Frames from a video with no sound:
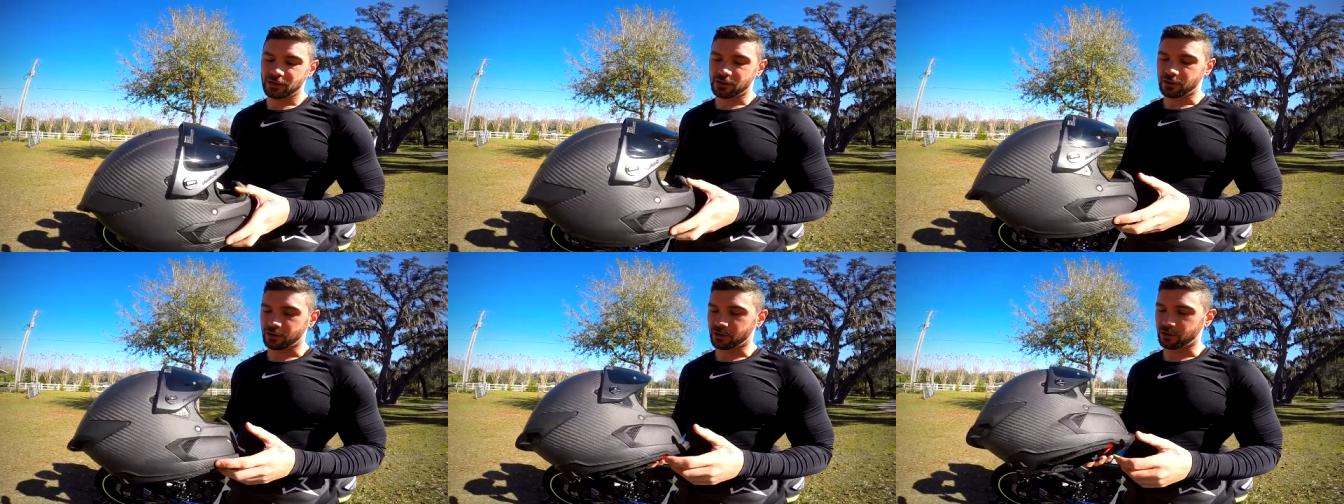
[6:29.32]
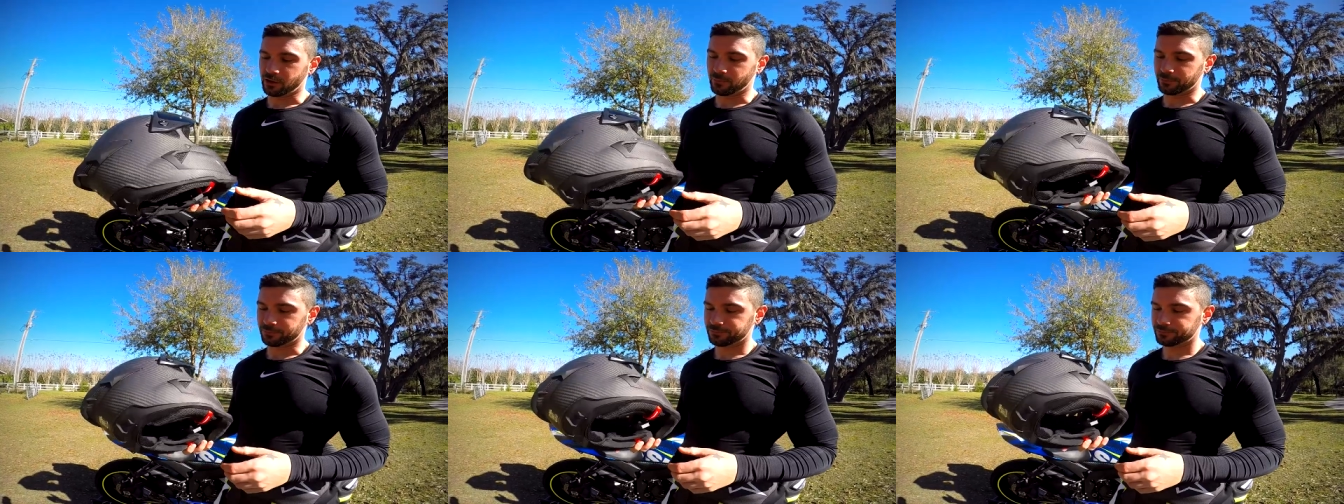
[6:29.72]

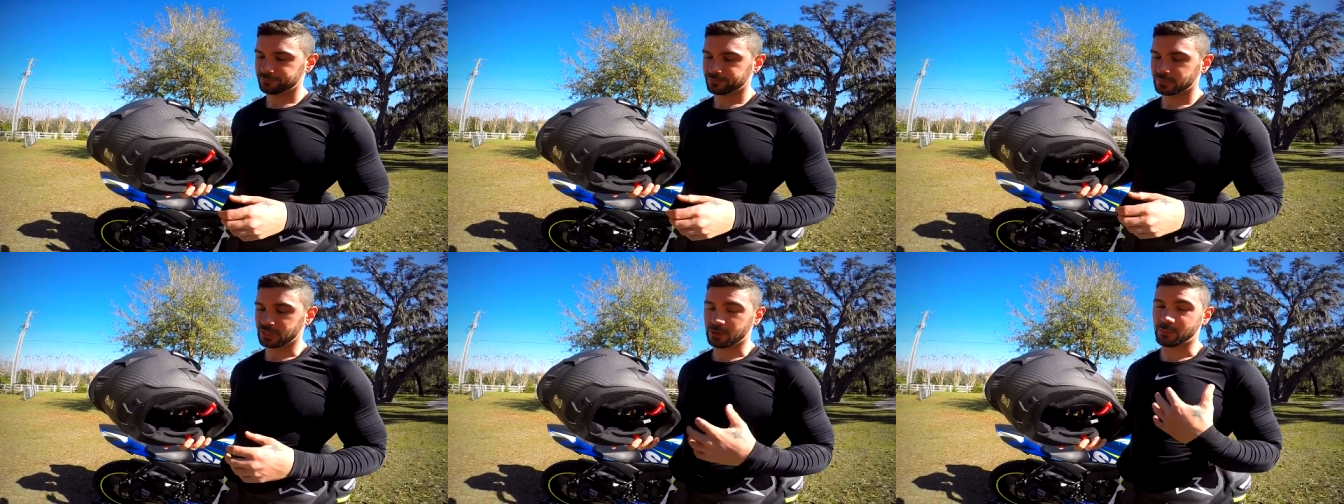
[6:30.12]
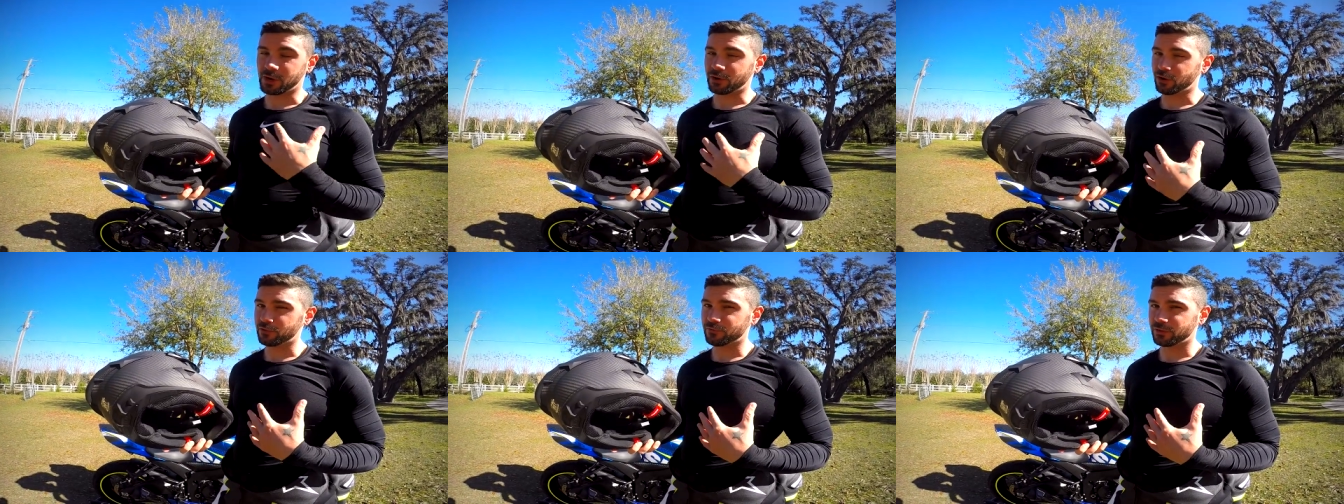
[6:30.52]
Um, and my
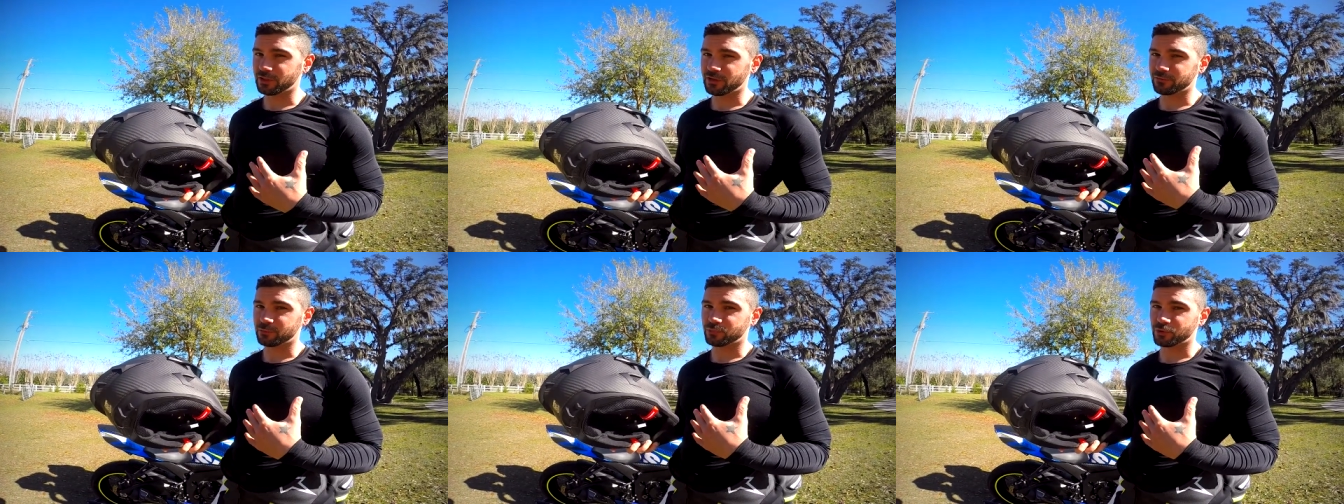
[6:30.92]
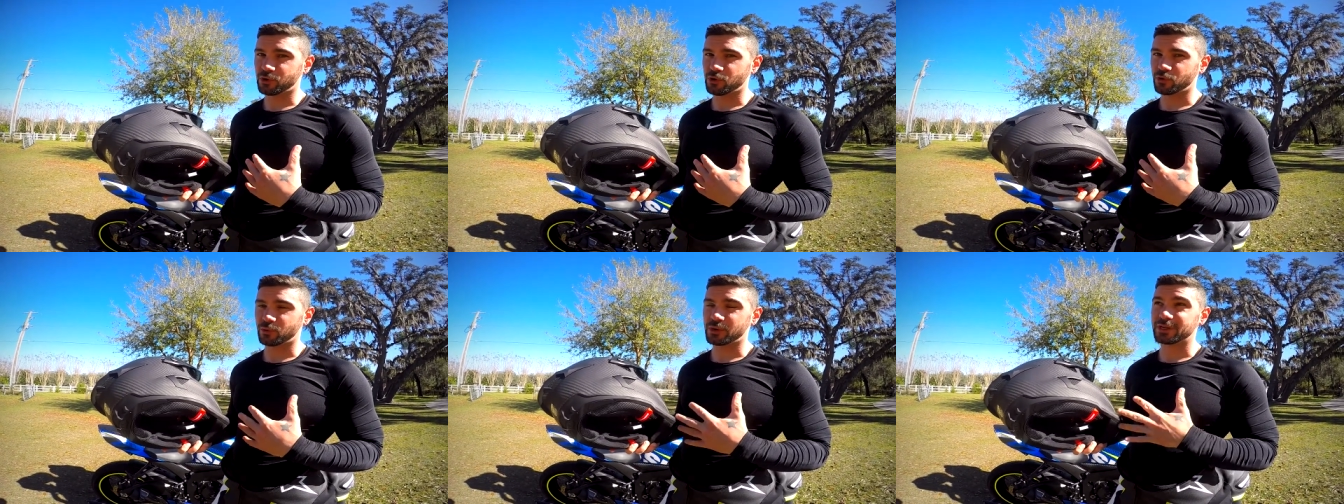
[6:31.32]
RPHA 11
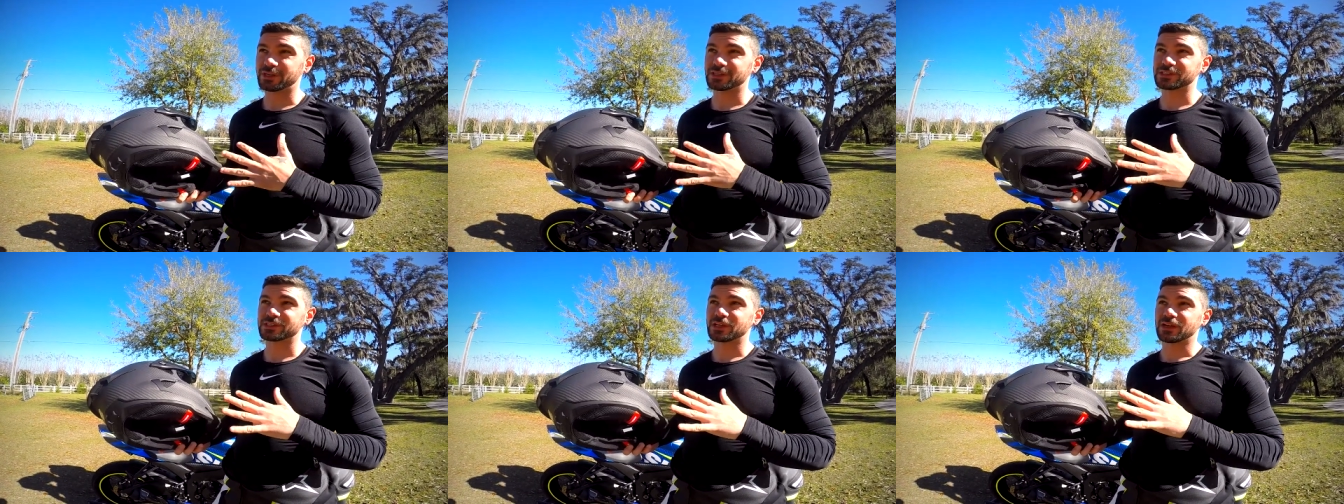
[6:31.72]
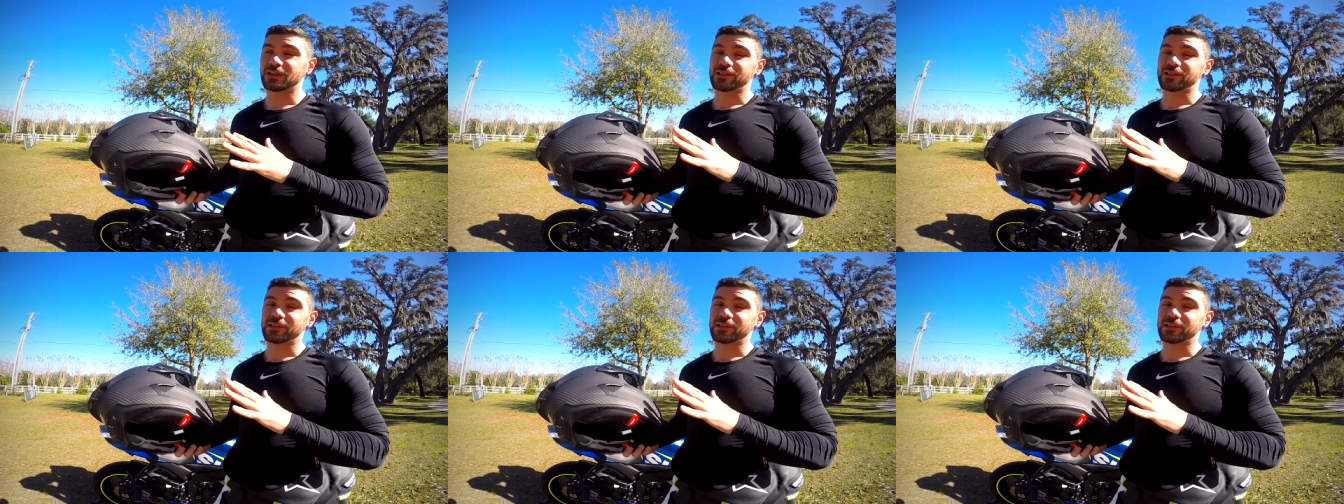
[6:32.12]
Pro is